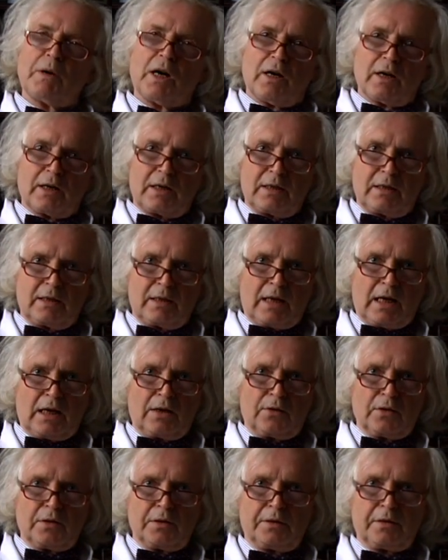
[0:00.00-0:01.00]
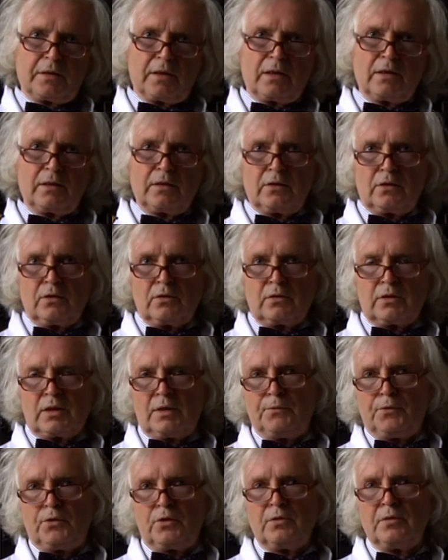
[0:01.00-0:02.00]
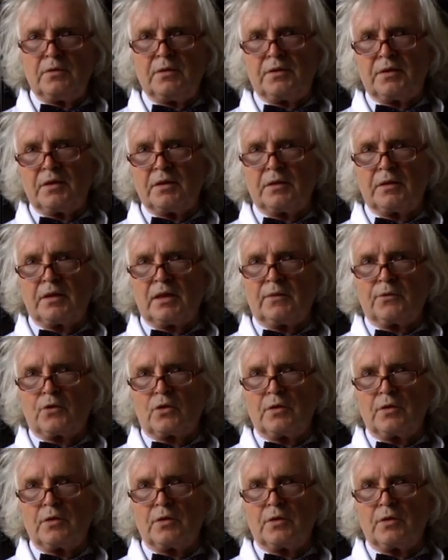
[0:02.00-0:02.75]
bark like this, and you'd infuse this, and of